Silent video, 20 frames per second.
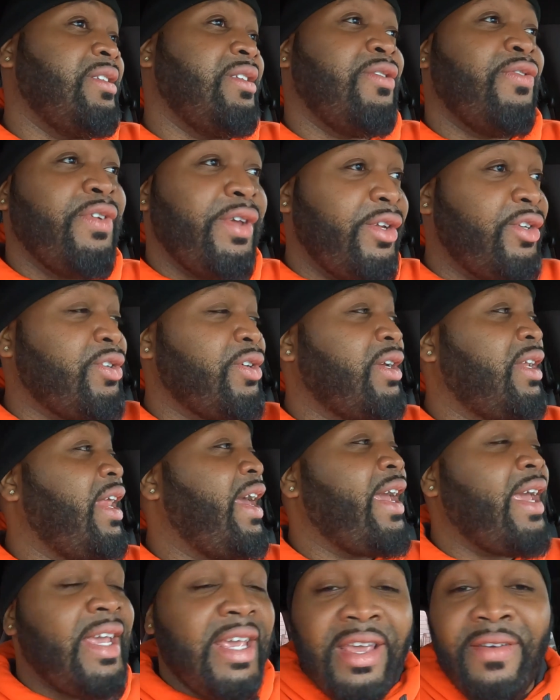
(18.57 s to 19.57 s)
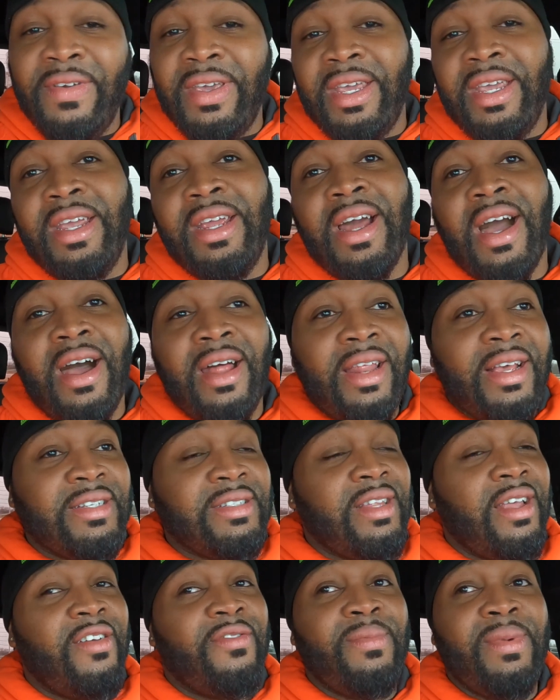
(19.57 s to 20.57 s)
future, like EV, all that
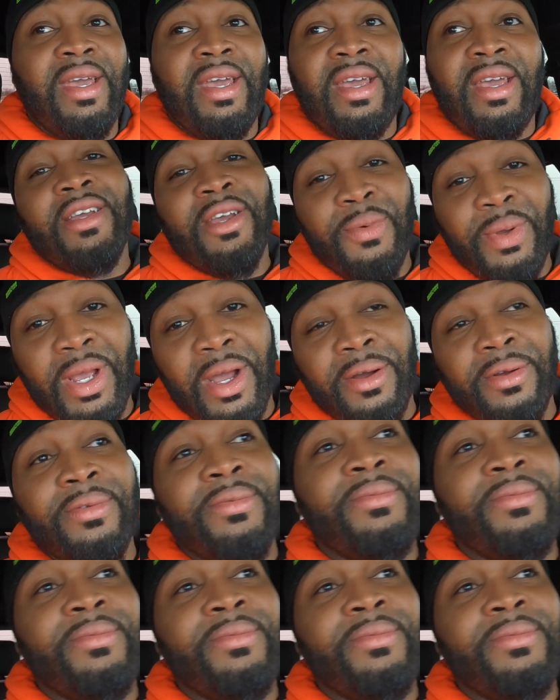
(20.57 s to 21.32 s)
stuff, man. Here we go.